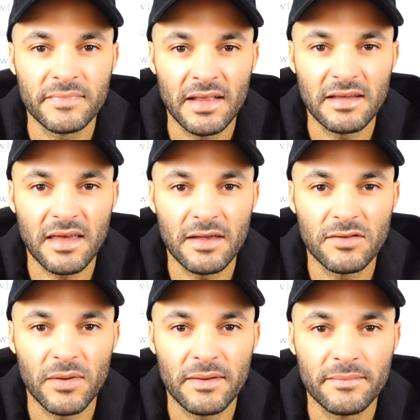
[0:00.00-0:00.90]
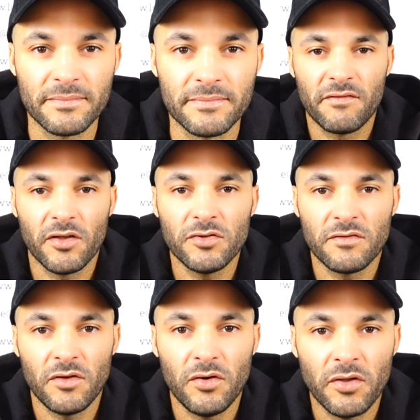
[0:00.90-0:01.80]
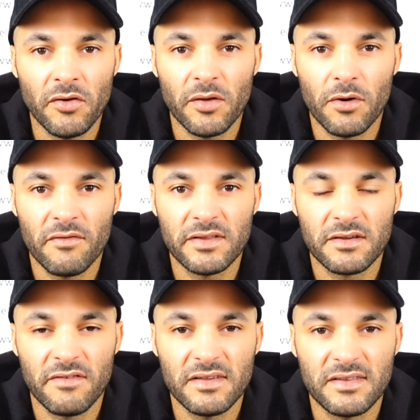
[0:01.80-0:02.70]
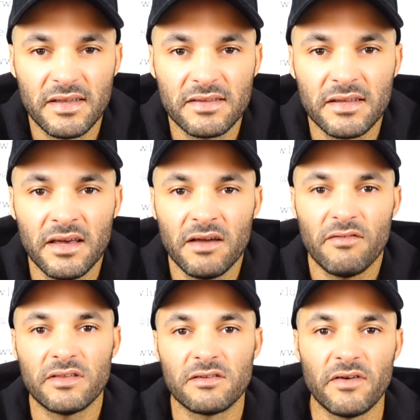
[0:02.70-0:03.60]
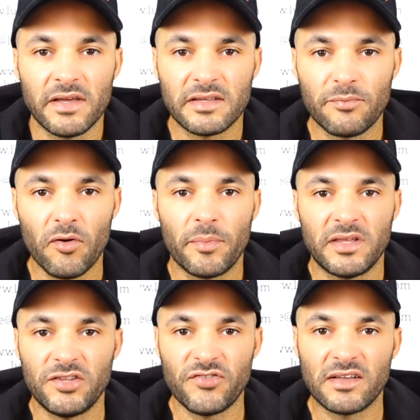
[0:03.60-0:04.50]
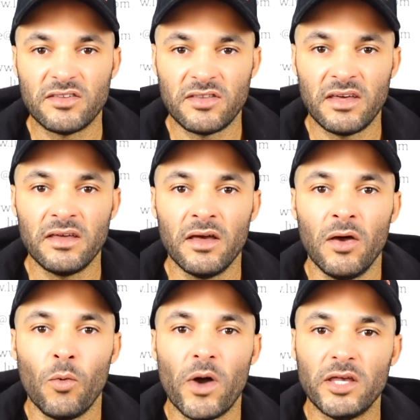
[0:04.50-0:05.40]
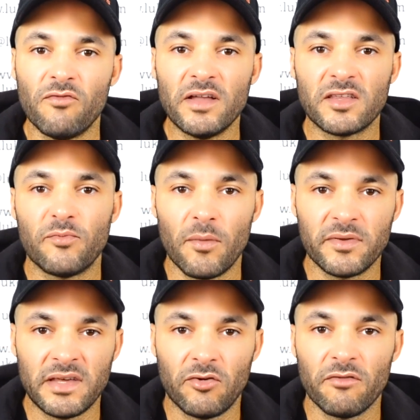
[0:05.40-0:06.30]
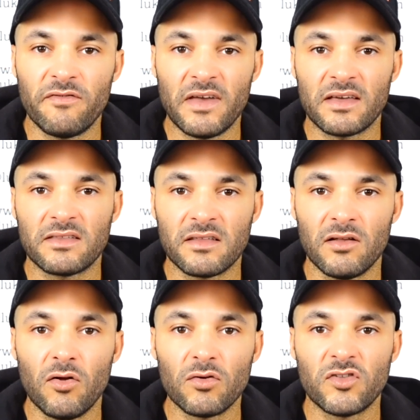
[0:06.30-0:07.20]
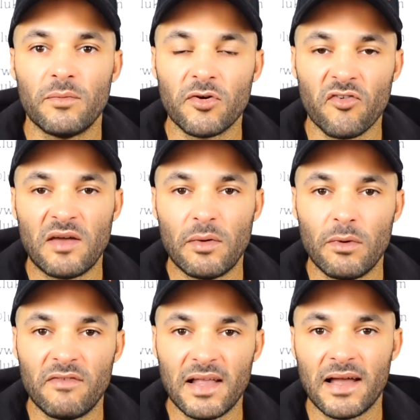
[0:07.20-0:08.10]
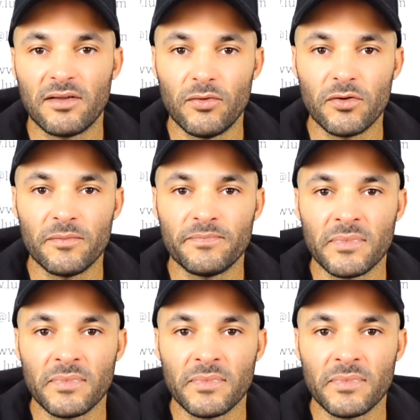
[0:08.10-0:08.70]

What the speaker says: Let's get into it. For those of you who don't know what rent-to-rent is a property strategy where you rent a property on a fixed long-term agreement with a landlord.